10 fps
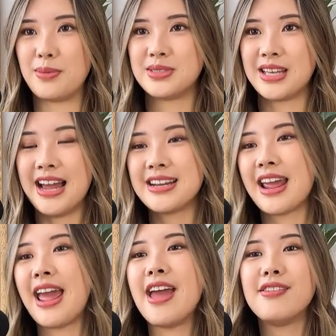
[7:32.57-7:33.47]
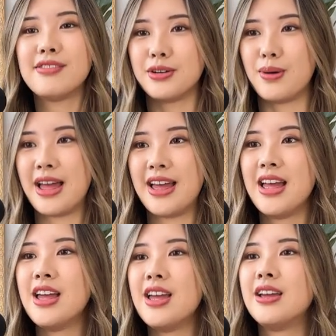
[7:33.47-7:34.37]
website, everywhere,
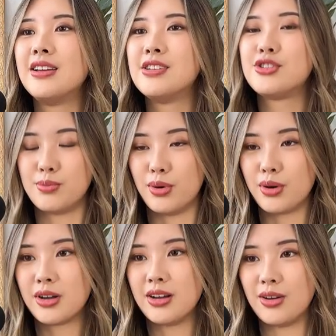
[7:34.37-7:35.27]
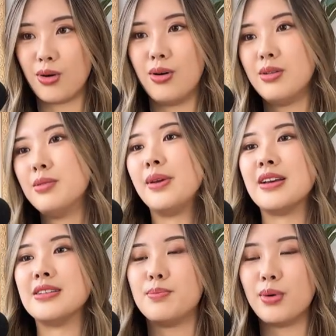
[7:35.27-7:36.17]
should book a call,
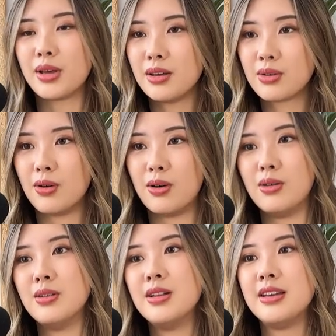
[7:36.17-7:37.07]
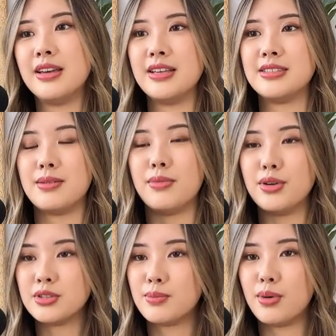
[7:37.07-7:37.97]
because booking a call is the
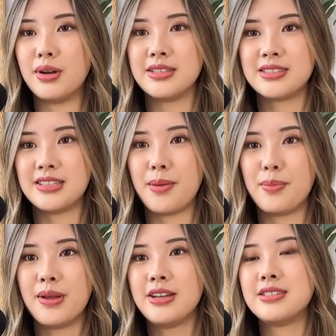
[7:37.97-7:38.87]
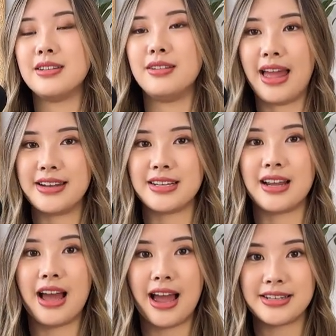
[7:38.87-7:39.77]
most important step to
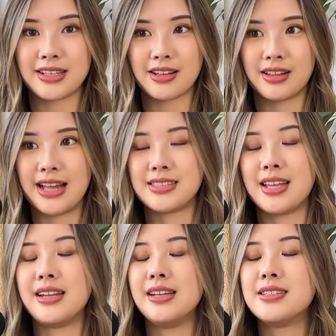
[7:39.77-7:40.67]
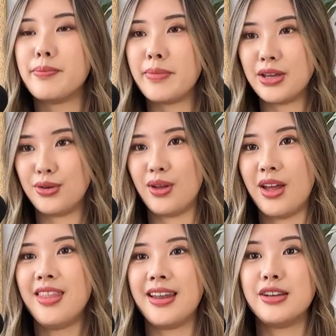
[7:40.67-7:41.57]
landing high-ticket clients. They need to meet you,
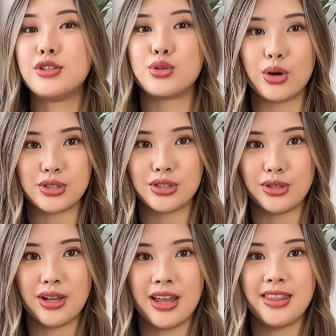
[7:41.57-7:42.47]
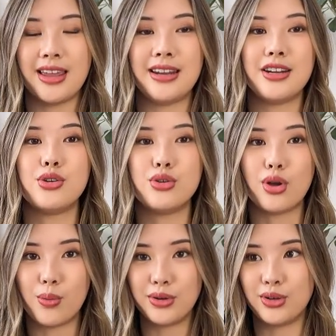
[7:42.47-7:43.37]
they need to talk to you, they need to
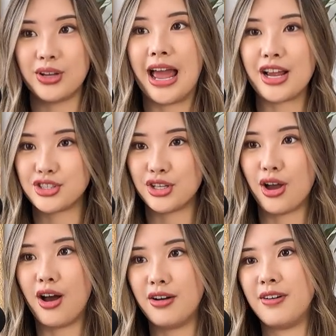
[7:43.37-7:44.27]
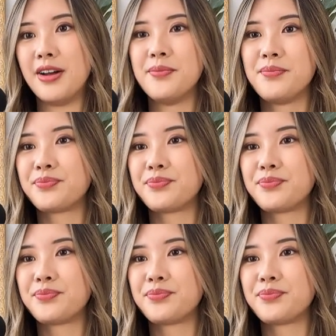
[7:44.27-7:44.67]
know what you can actually offer.